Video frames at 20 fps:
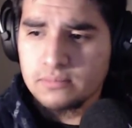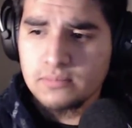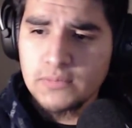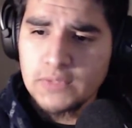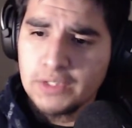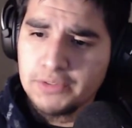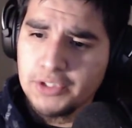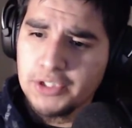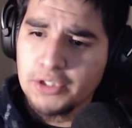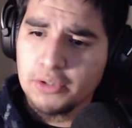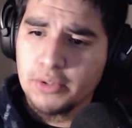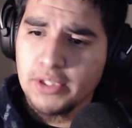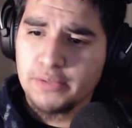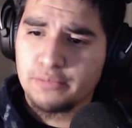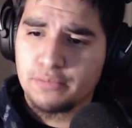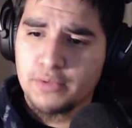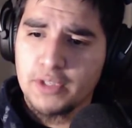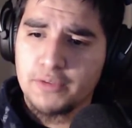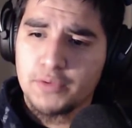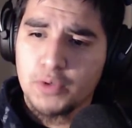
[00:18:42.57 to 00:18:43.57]
you know,
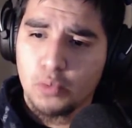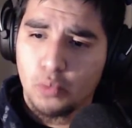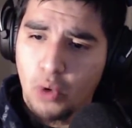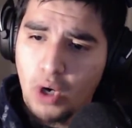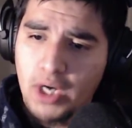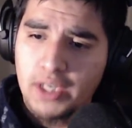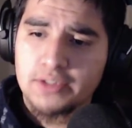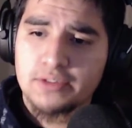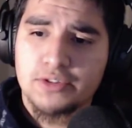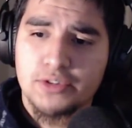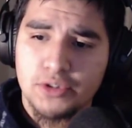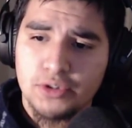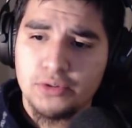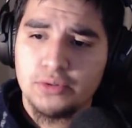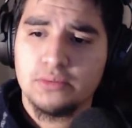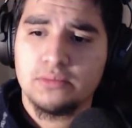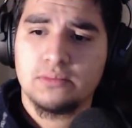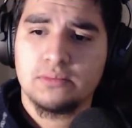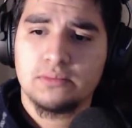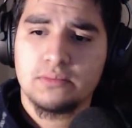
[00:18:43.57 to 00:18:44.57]
if you want
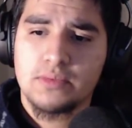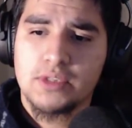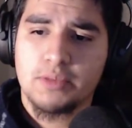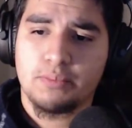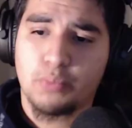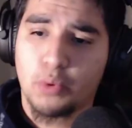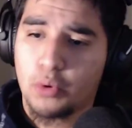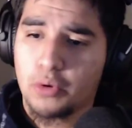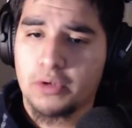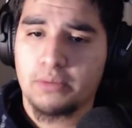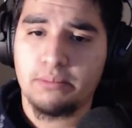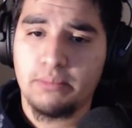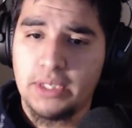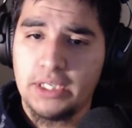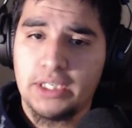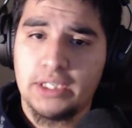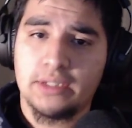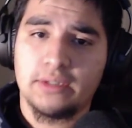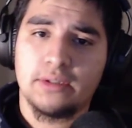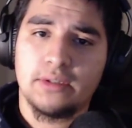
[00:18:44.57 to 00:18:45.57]
to support
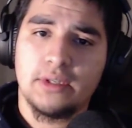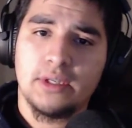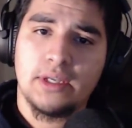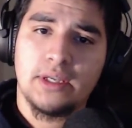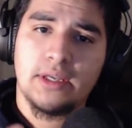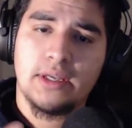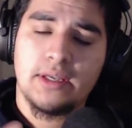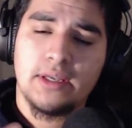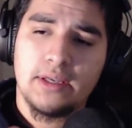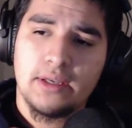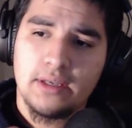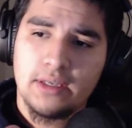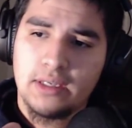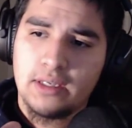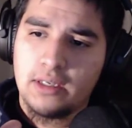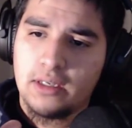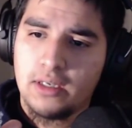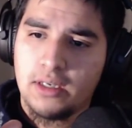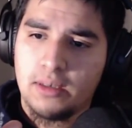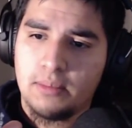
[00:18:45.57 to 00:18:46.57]
me
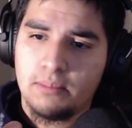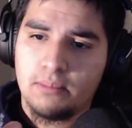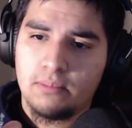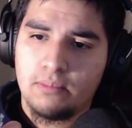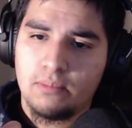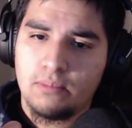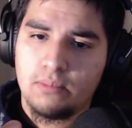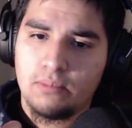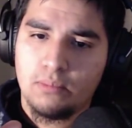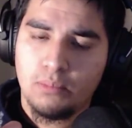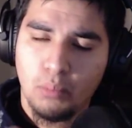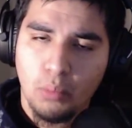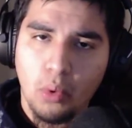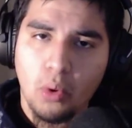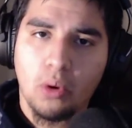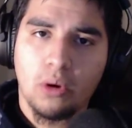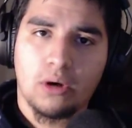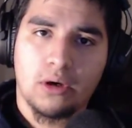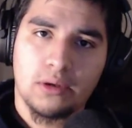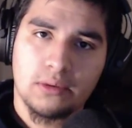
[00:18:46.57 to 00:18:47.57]

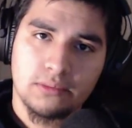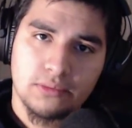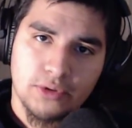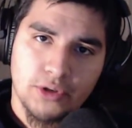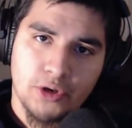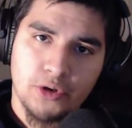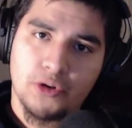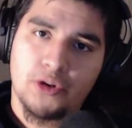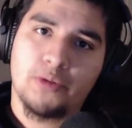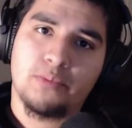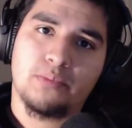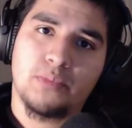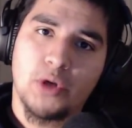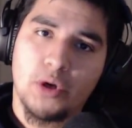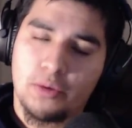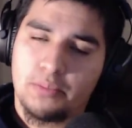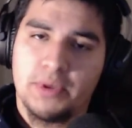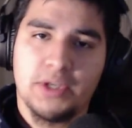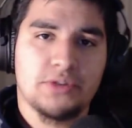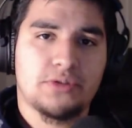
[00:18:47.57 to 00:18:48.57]
more, go to
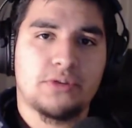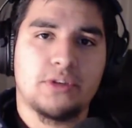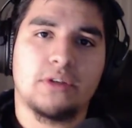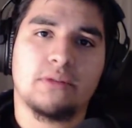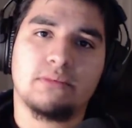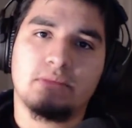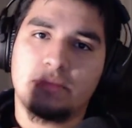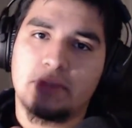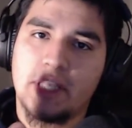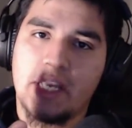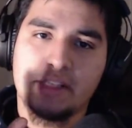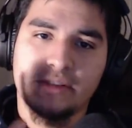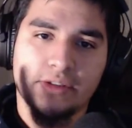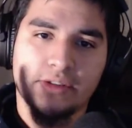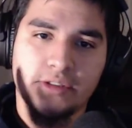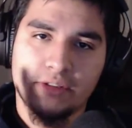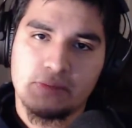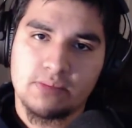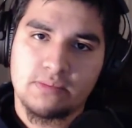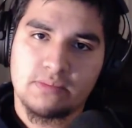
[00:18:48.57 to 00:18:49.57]
Patreon. That's
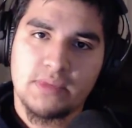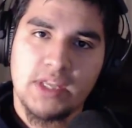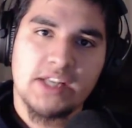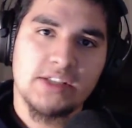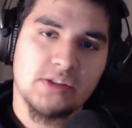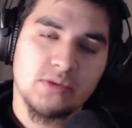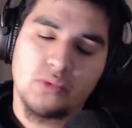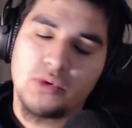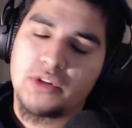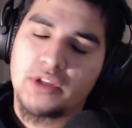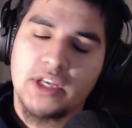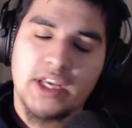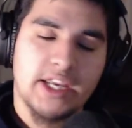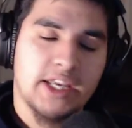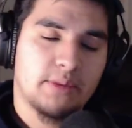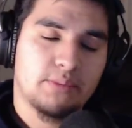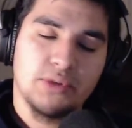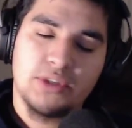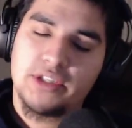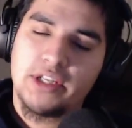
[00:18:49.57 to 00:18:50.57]
the one thing I
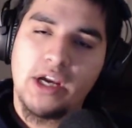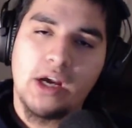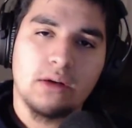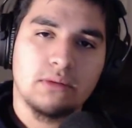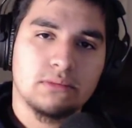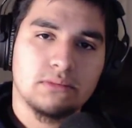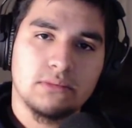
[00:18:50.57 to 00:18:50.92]
can put down.